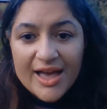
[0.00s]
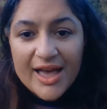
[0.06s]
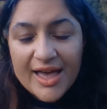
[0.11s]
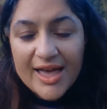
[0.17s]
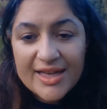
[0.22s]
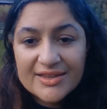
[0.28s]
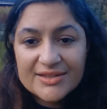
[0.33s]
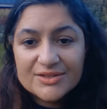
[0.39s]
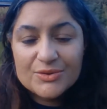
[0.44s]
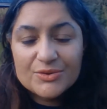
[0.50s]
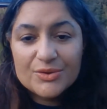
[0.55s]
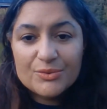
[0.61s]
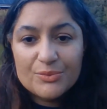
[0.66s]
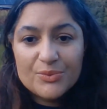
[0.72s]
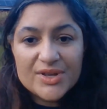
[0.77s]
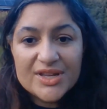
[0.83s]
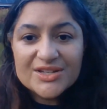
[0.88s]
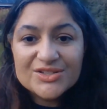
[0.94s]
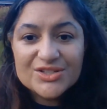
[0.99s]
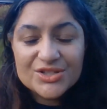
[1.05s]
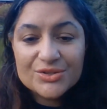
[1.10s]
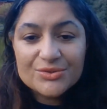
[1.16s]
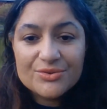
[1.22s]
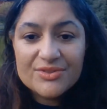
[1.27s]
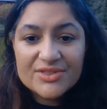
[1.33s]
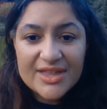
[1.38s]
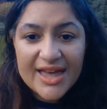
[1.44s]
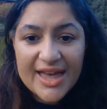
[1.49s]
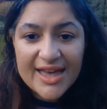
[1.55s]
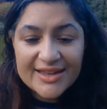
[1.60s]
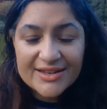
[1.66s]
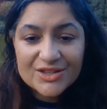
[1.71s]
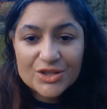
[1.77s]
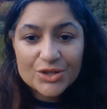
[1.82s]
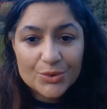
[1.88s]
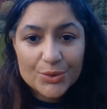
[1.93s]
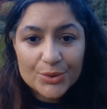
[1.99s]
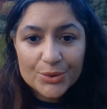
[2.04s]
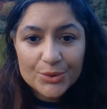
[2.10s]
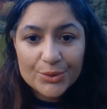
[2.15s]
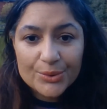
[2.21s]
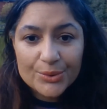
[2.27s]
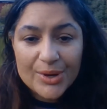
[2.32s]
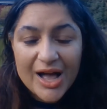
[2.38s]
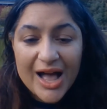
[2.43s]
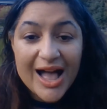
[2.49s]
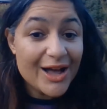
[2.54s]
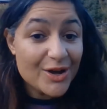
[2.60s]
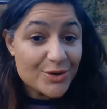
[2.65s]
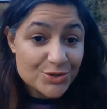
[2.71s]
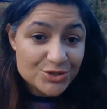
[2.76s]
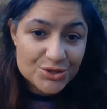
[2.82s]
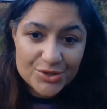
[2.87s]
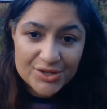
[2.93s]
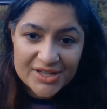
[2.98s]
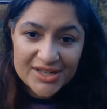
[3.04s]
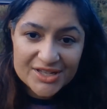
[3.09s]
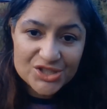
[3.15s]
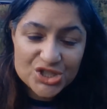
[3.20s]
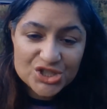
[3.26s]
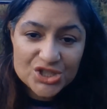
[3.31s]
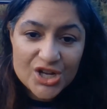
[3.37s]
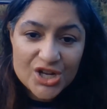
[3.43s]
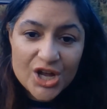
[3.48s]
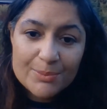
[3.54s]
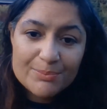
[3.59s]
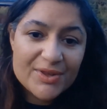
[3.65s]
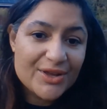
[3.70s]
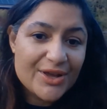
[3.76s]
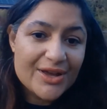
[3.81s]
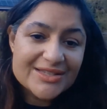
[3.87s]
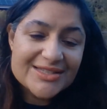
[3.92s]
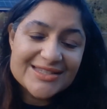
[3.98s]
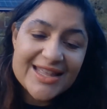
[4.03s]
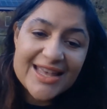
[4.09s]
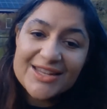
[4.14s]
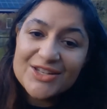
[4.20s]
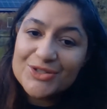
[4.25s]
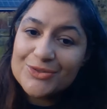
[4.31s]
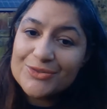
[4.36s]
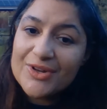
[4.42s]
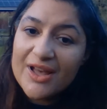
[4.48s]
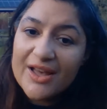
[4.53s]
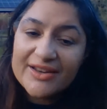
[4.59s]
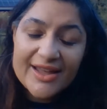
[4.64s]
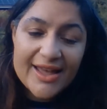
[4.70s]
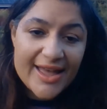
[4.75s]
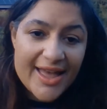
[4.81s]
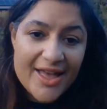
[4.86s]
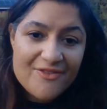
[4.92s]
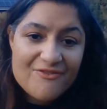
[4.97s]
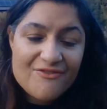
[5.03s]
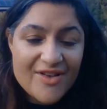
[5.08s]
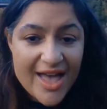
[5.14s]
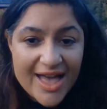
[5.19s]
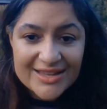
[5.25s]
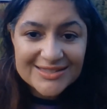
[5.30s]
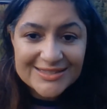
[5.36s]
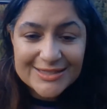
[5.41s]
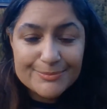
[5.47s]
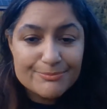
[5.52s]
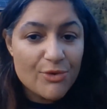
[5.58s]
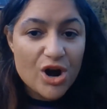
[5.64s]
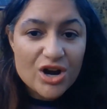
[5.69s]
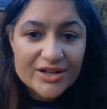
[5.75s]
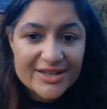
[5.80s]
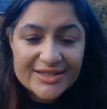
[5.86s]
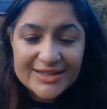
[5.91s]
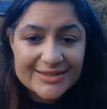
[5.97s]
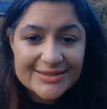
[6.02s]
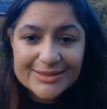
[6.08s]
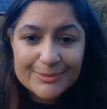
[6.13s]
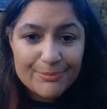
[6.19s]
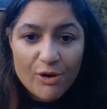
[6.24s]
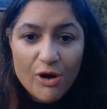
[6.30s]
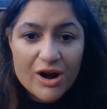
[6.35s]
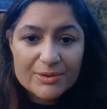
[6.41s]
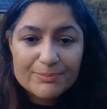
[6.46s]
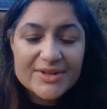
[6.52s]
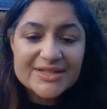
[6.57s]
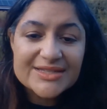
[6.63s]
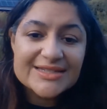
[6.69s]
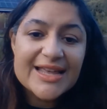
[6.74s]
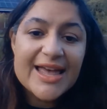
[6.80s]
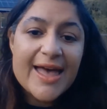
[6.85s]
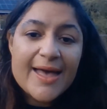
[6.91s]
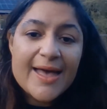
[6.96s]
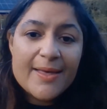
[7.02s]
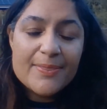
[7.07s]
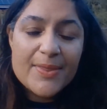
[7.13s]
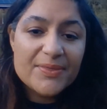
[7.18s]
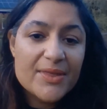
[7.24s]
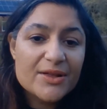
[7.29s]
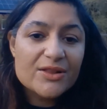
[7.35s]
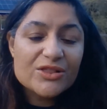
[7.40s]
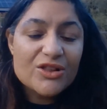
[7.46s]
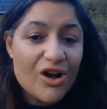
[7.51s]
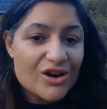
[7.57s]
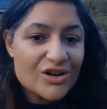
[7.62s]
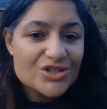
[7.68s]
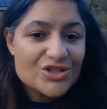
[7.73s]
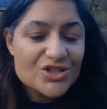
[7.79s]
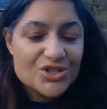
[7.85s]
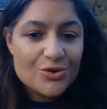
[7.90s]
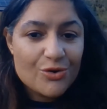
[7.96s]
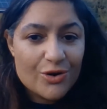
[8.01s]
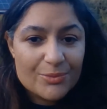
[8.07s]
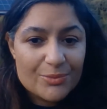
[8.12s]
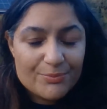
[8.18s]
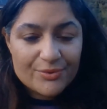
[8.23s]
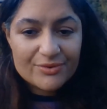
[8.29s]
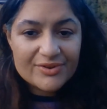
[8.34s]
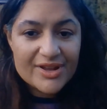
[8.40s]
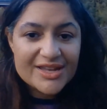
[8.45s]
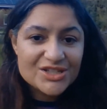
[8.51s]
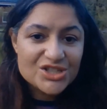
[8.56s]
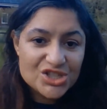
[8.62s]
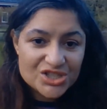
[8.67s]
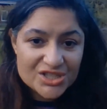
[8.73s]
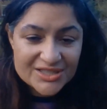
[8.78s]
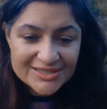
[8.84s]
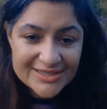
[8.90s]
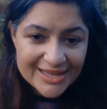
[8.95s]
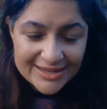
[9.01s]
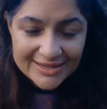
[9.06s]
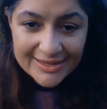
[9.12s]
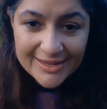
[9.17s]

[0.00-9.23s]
And we do that through outreach because they do not have vast marketing departments that the large corporations and